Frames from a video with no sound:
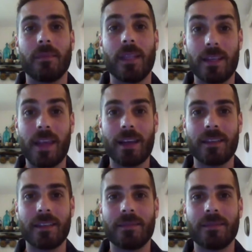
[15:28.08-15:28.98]

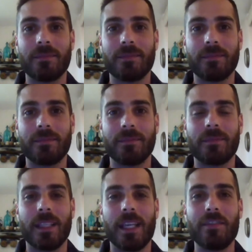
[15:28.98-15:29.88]
Exactly.
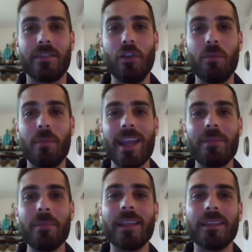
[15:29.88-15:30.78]
It's
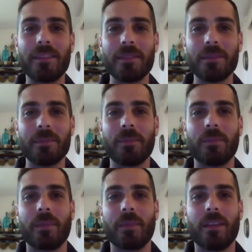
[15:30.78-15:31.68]
humane meat
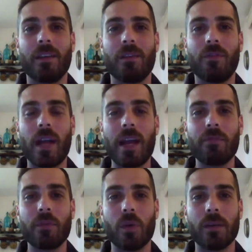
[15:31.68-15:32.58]
for
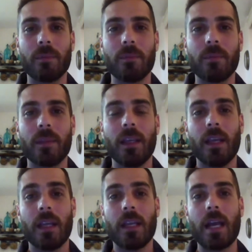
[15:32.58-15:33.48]
everyone.
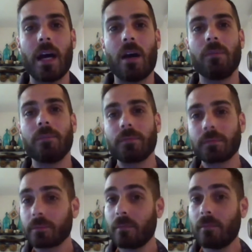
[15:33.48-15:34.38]
Now,
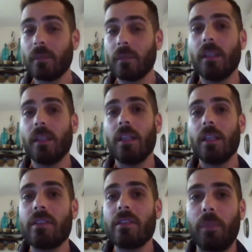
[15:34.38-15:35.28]

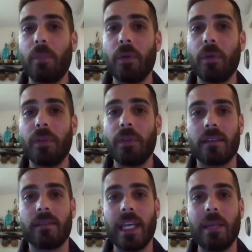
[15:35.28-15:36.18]
just to put this on
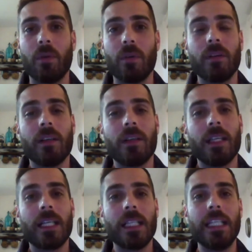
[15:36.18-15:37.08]
the table,
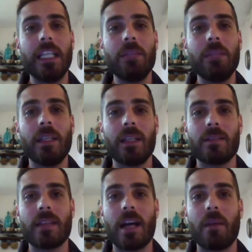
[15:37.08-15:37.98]
clean meat
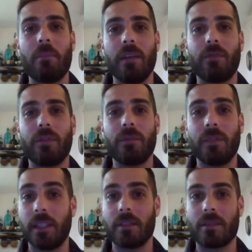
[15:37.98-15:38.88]
is not made for
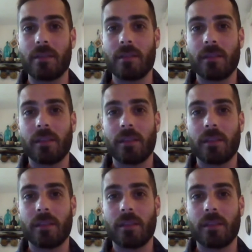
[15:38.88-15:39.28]
vegans.